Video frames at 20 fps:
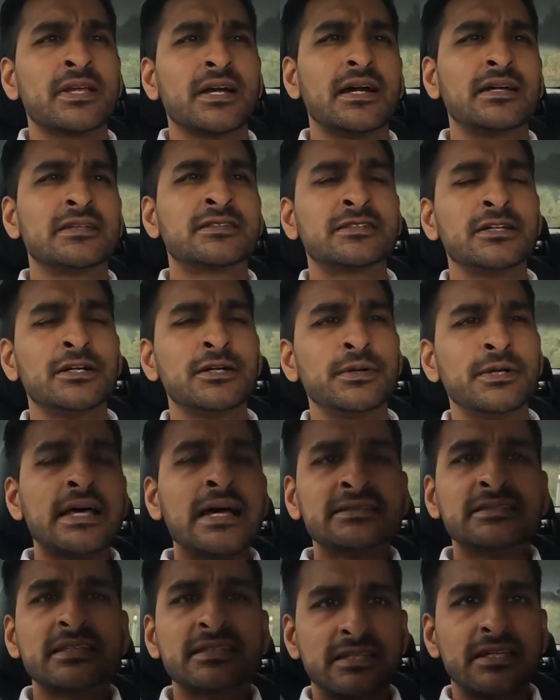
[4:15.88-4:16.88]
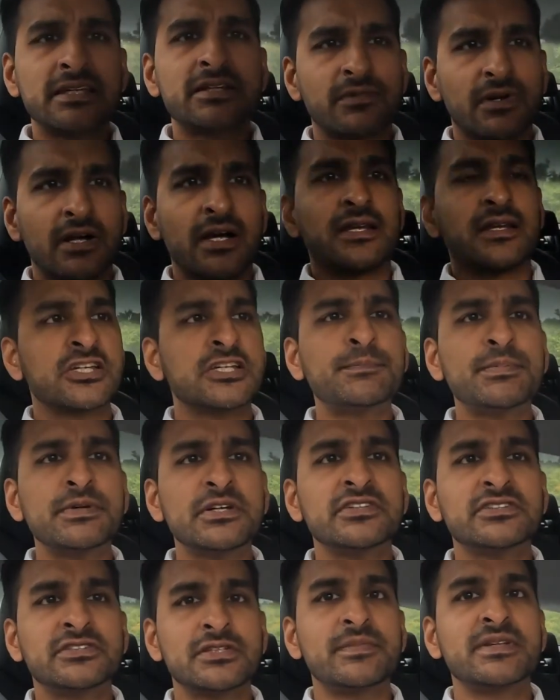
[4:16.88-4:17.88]
And so that's the thing, right? Just
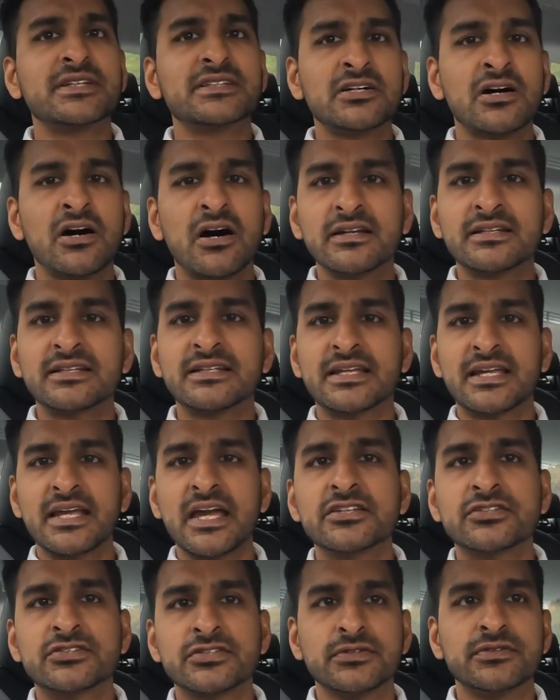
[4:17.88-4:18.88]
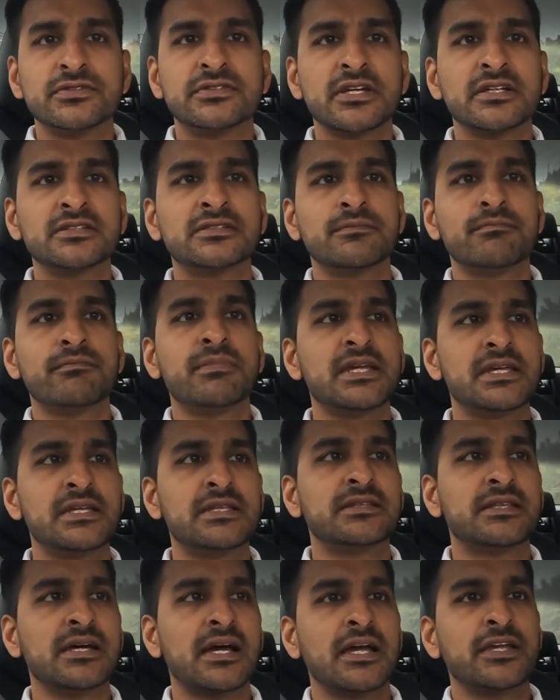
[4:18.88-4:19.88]
because something's harder to get to doesn't
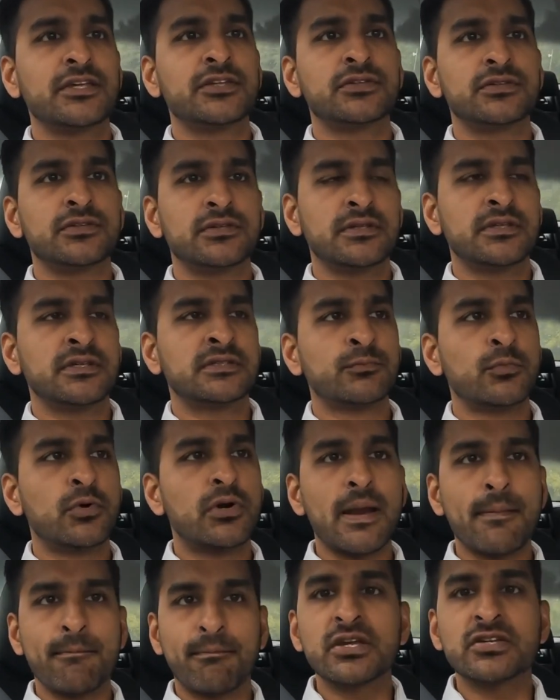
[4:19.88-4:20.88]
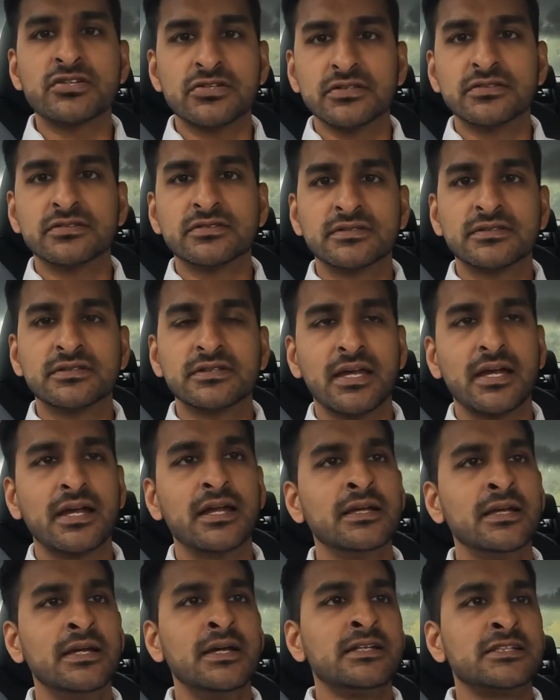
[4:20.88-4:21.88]
mean that it's more ambitious,
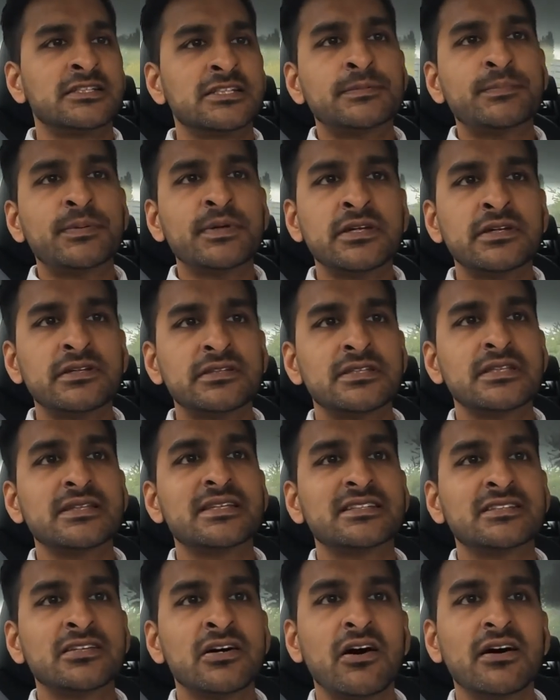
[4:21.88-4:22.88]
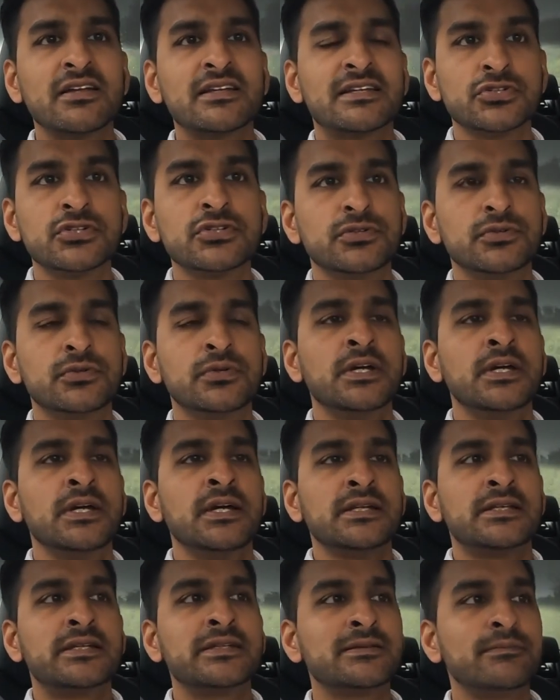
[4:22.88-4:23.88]
yeah? Just because something's hard to do
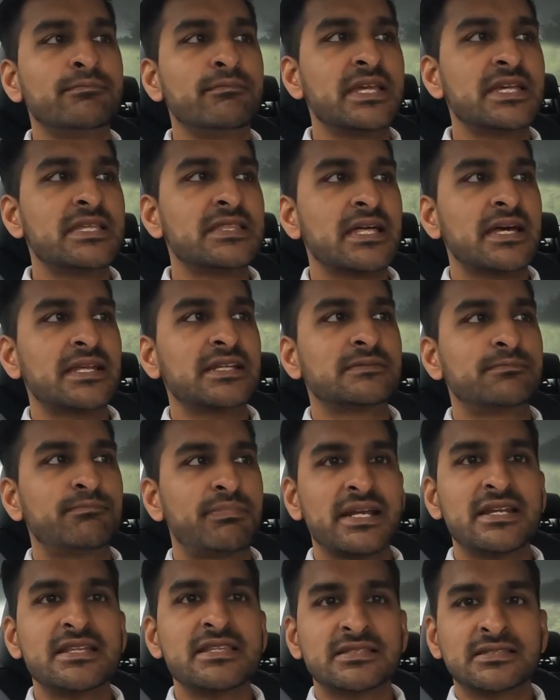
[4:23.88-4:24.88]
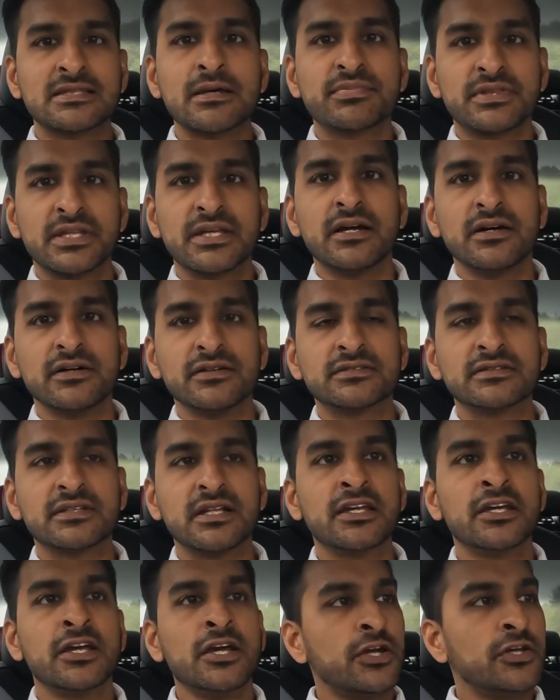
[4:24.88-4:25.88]
doesn't mean that it's better than something else.
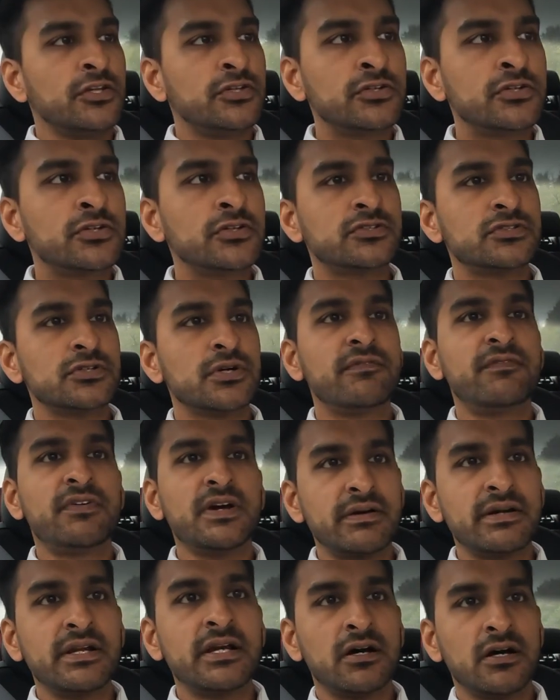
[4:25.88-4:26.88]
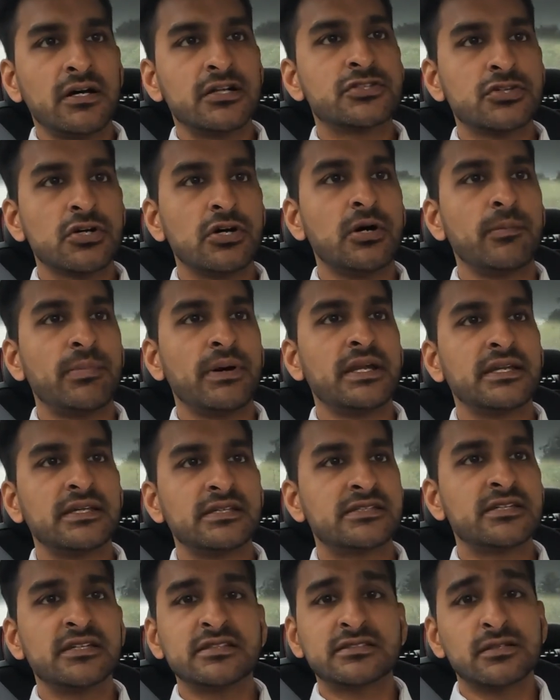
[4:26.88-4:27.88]
Like, you could do a very hard job and
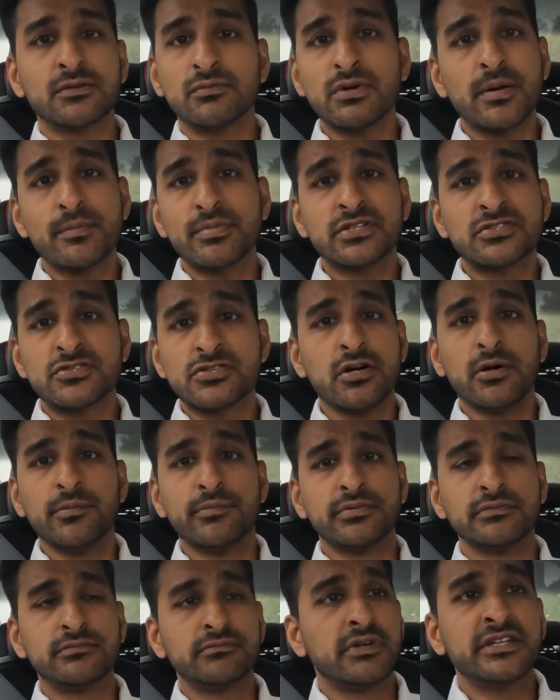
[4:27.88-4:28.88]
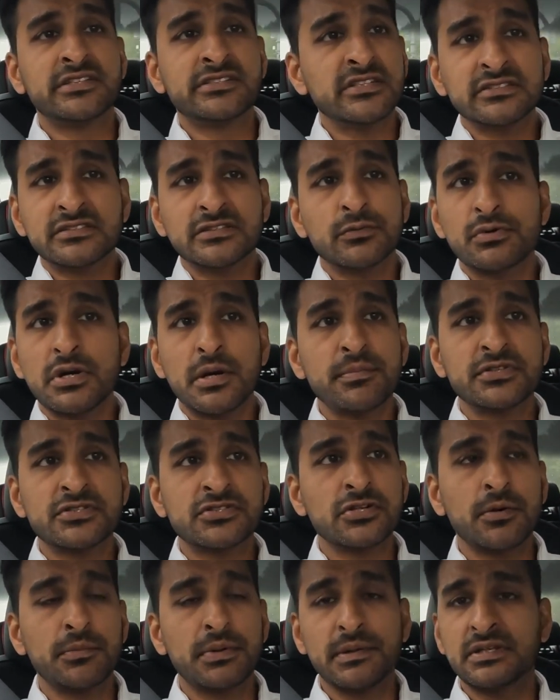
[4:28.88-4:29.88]
it's just a rubbish job. It's just a rubbish
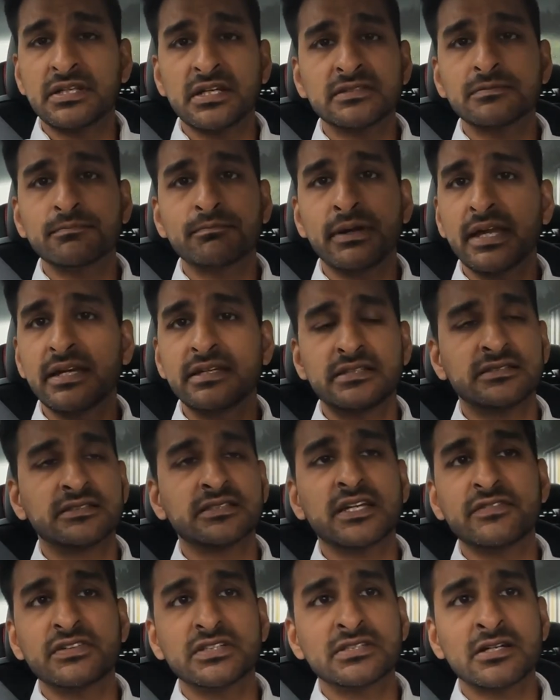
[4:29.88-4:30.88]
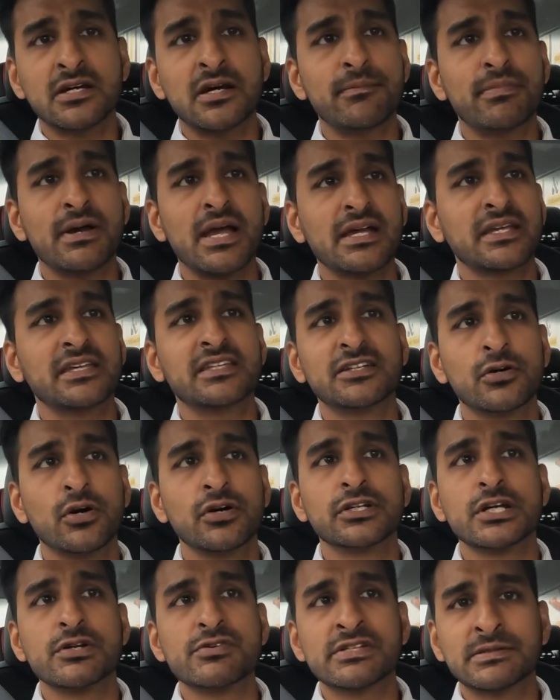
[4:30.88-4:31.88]
job. It doesn't pay, it doesn't give you time back, and you
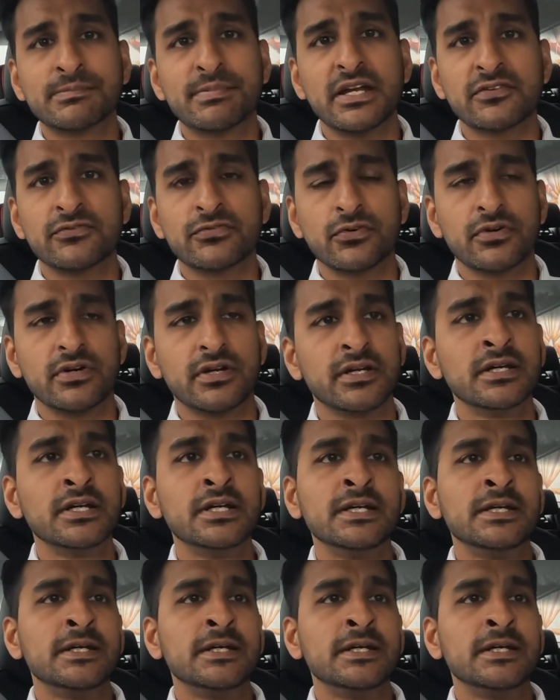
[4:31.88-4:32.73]
got no respect for it.